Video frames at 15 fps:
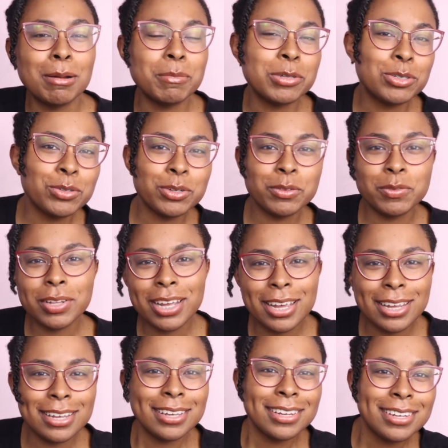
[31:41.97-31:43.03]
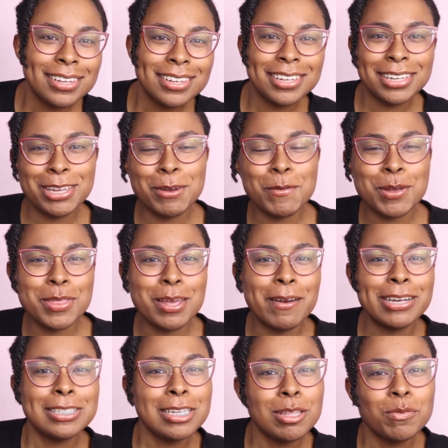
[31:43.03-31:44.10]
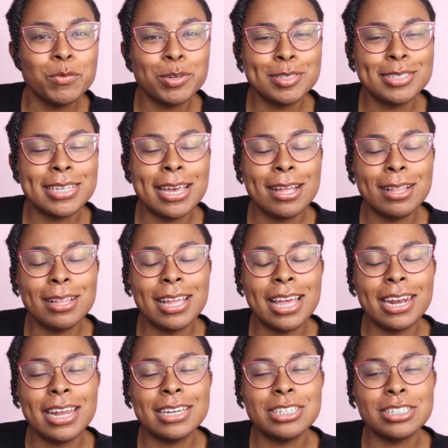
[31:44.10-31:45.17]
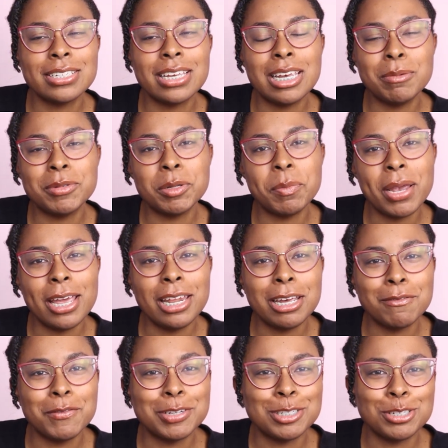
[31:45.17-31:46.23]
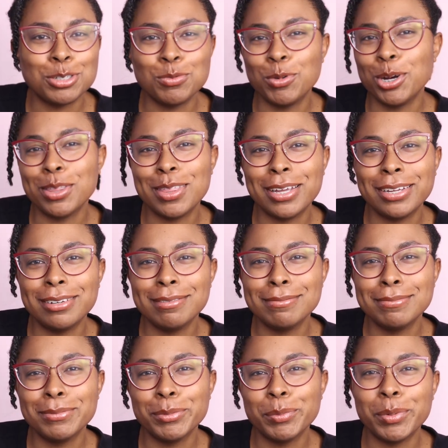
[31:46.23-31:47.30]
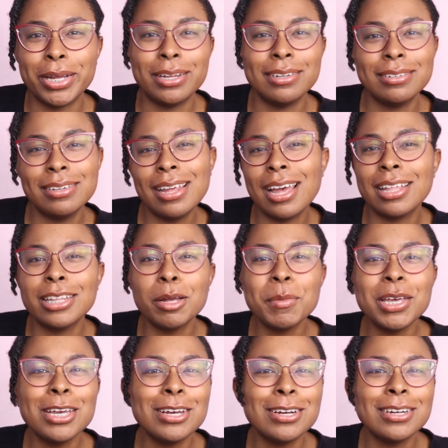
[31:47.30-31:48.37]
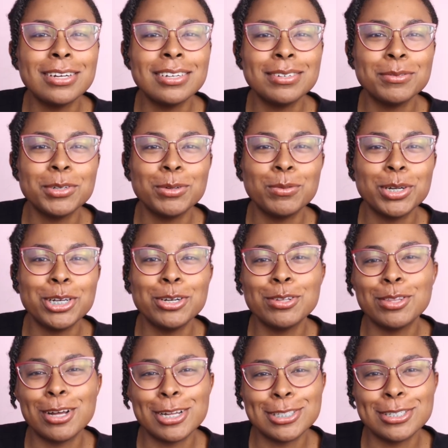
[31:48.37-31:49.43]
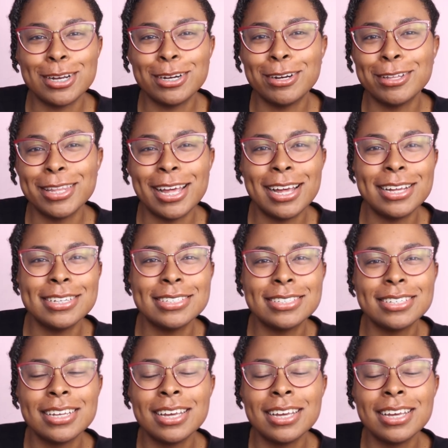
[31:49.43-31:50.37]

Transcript: I'm just sort of like here and there. I see them for sale and I just keep debating if it's just worth it. But yeah, let me hear what your thoughts are on that.